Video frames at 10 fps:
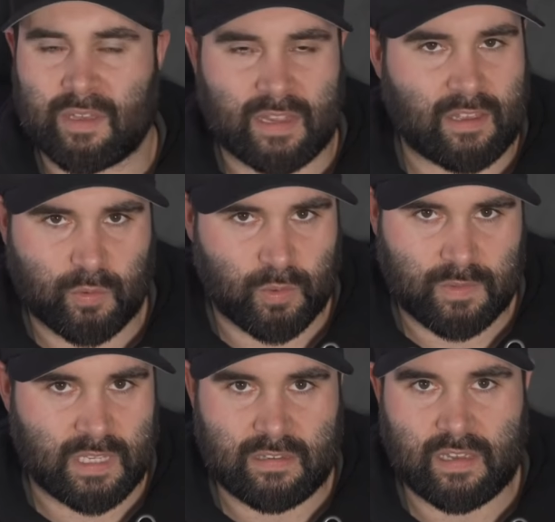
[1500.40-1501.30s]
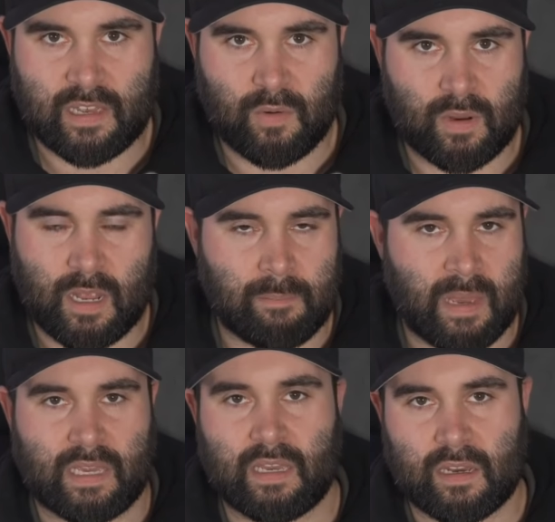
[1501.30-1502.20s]
that sort of detail and
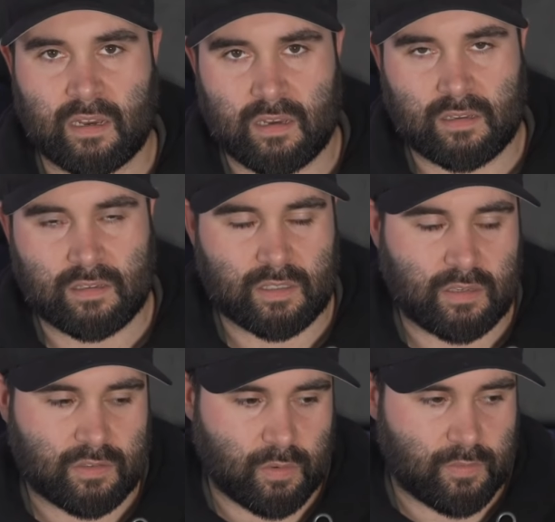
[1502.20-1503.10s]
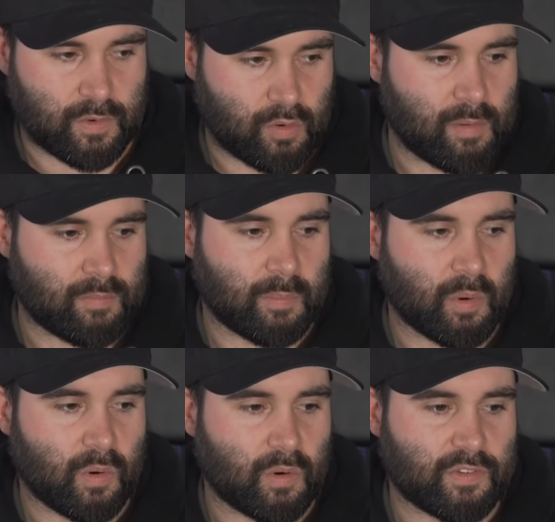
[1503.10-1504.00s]
making a, you know, sort of a crime
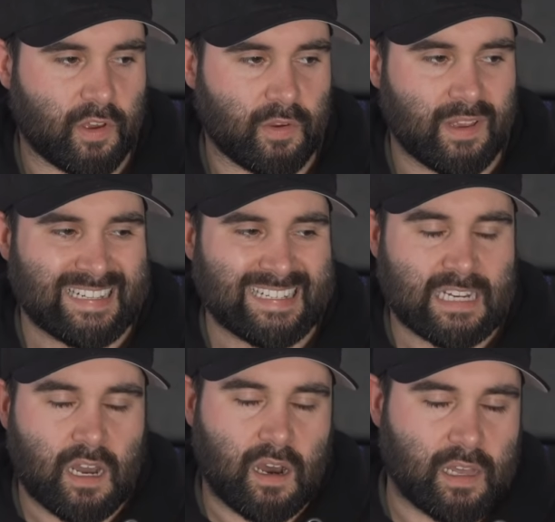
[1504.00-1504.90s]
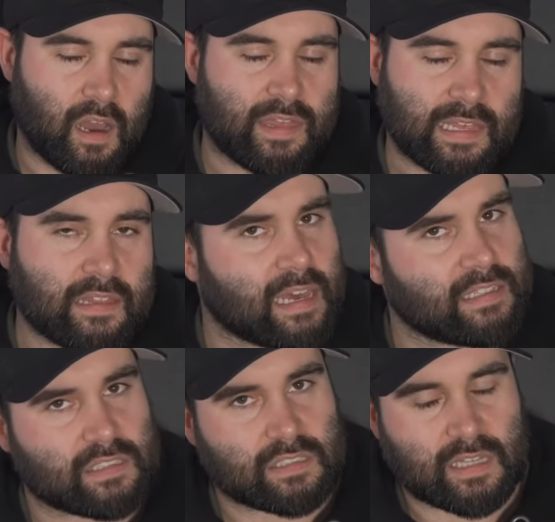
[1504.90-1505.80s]
report. So I think
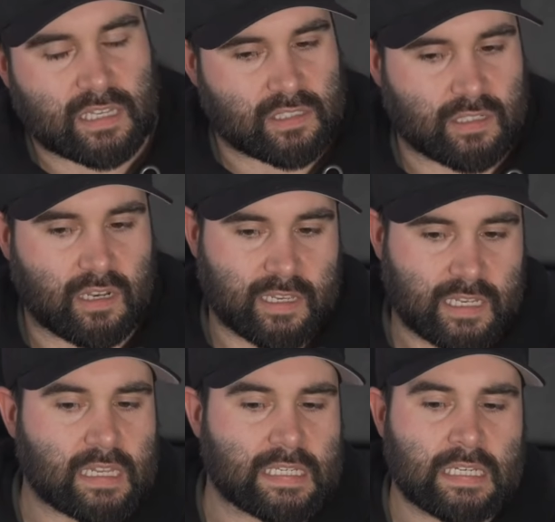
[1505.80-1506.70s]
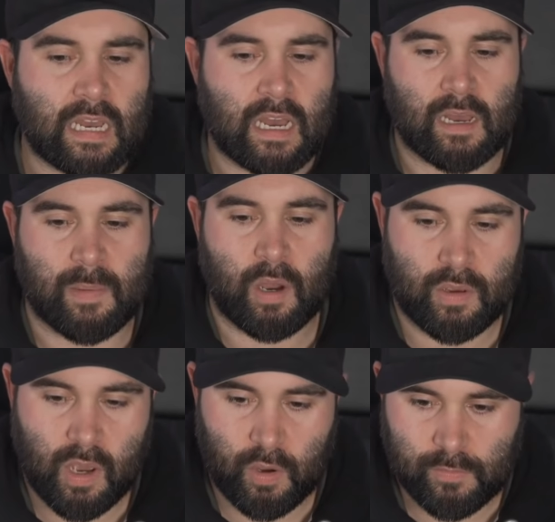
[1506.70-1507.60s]
that's unlikely
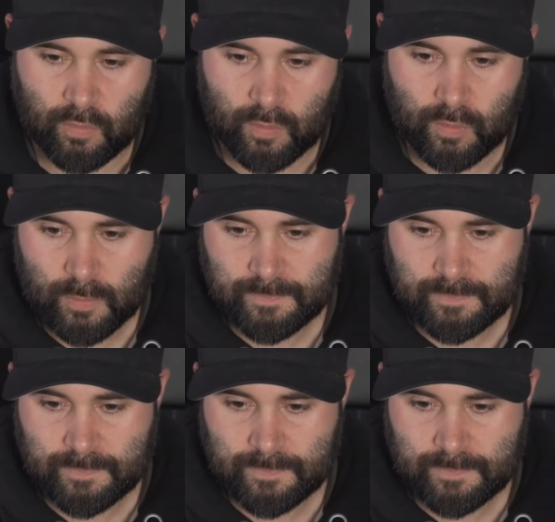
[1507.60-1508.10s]
overall.